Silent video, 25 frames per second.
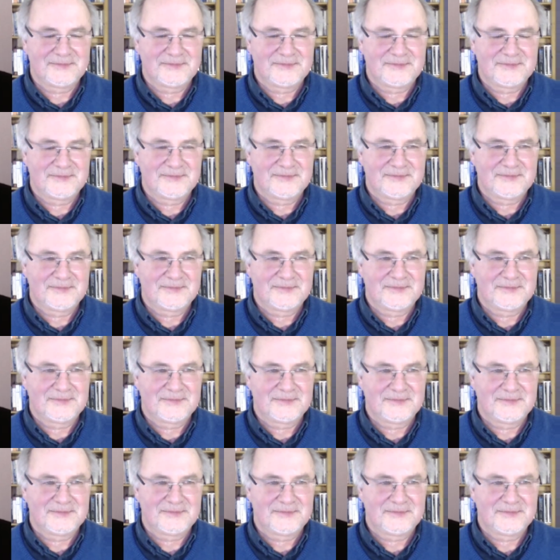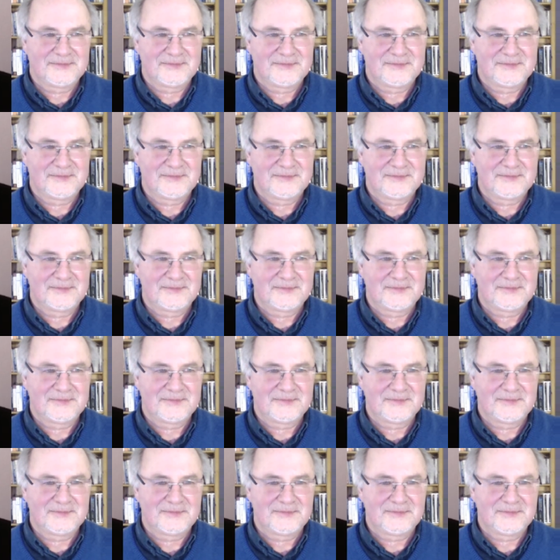
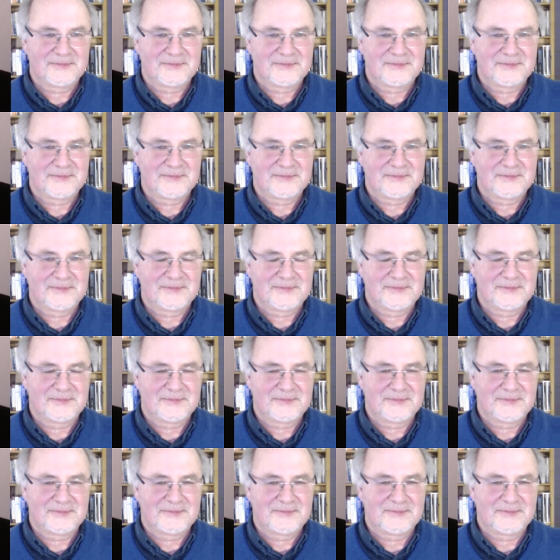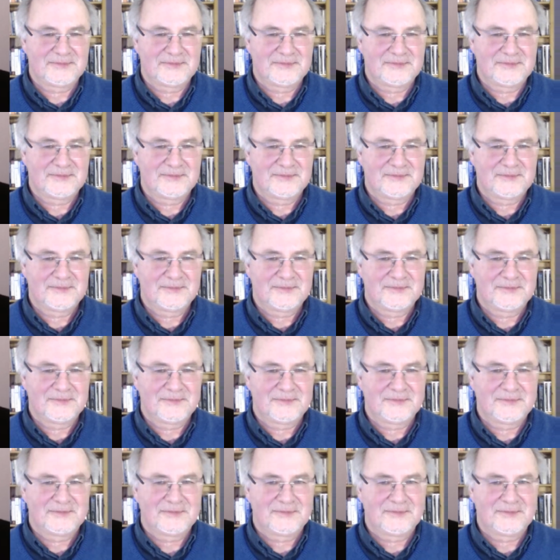
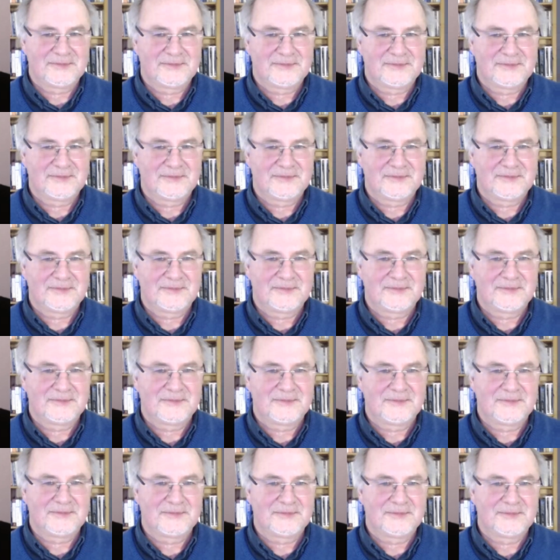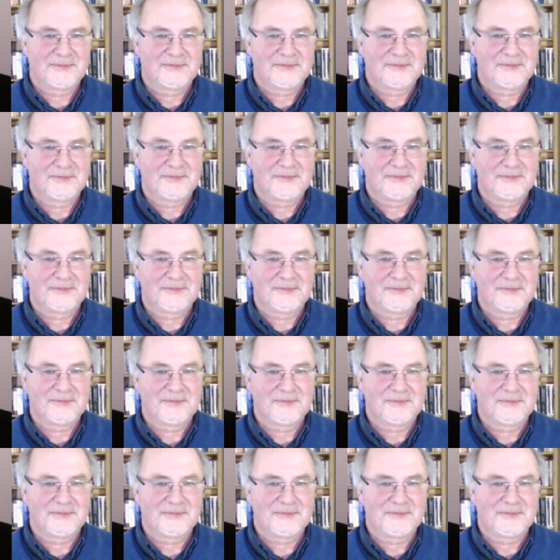
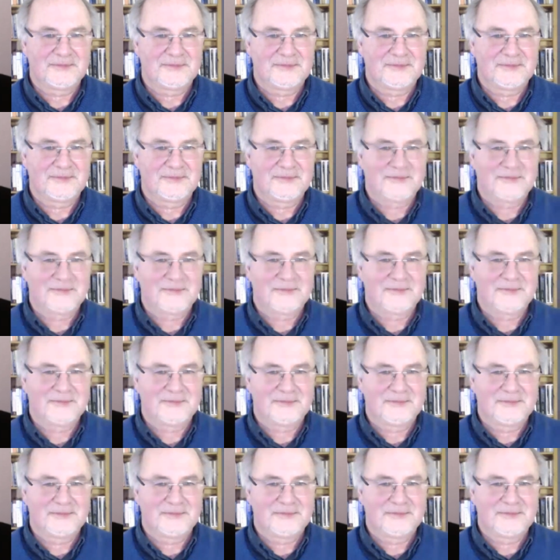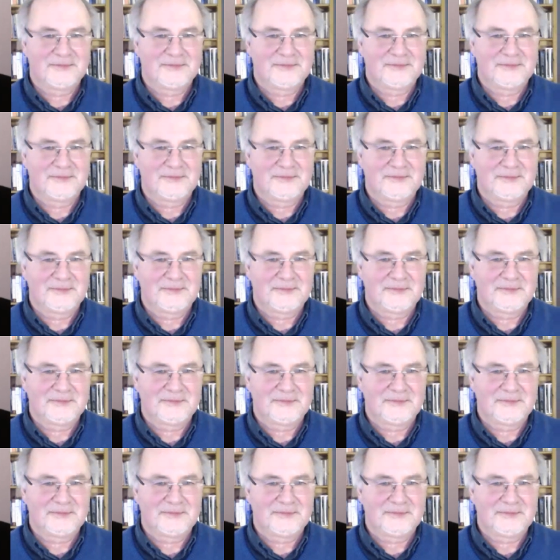(not speaking)